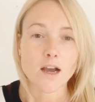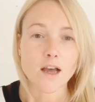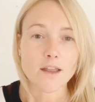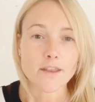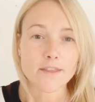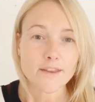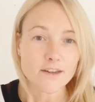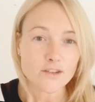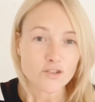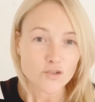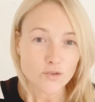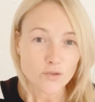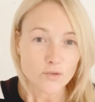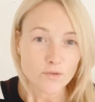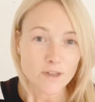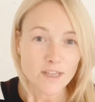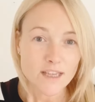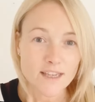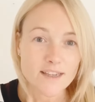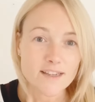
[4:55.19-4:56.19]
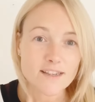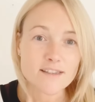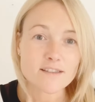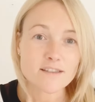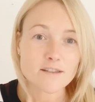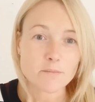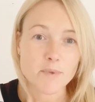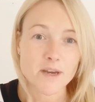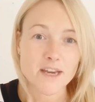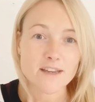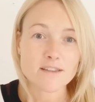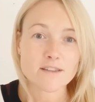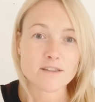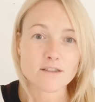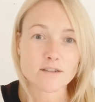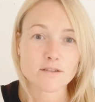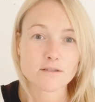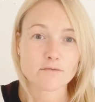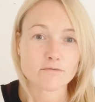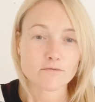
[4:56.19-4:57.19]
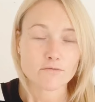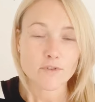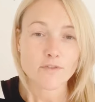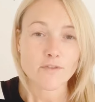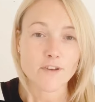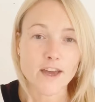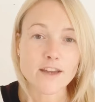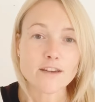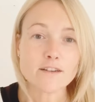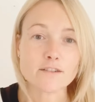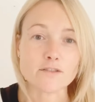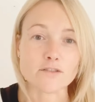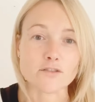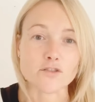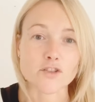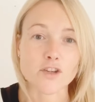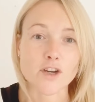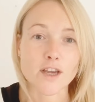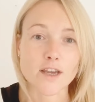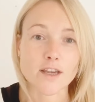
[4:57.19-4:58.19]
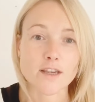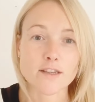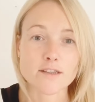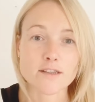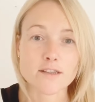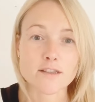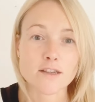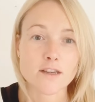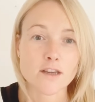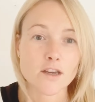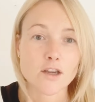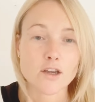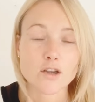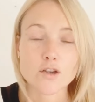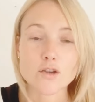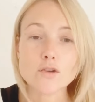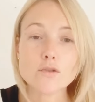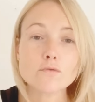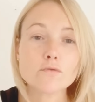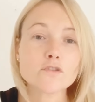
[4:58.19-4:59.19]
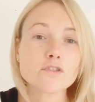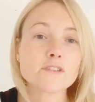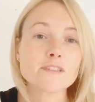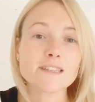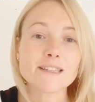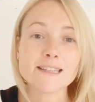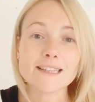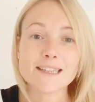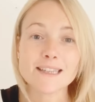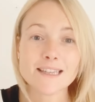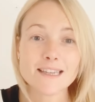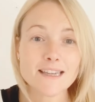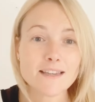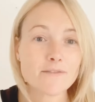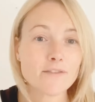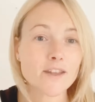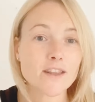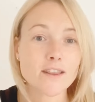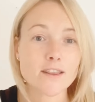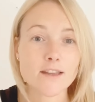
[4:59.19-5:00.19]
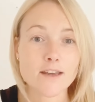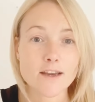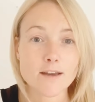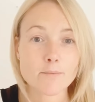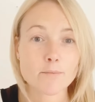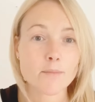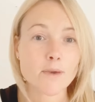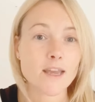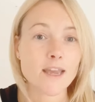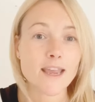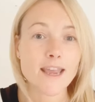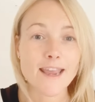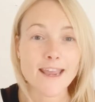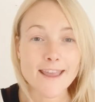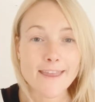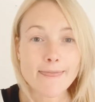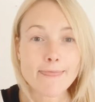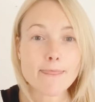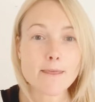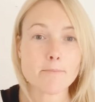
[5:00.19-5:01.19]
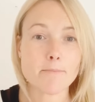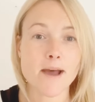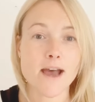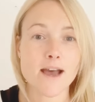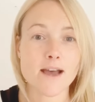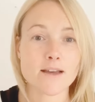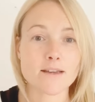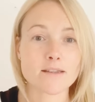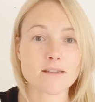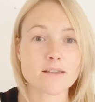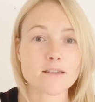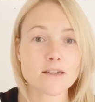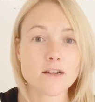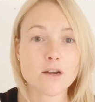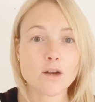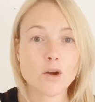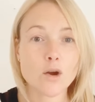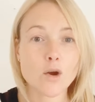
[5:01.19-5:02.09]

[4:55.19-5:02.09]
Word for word: And that truly is the best revenge, is you just leaving them in the past,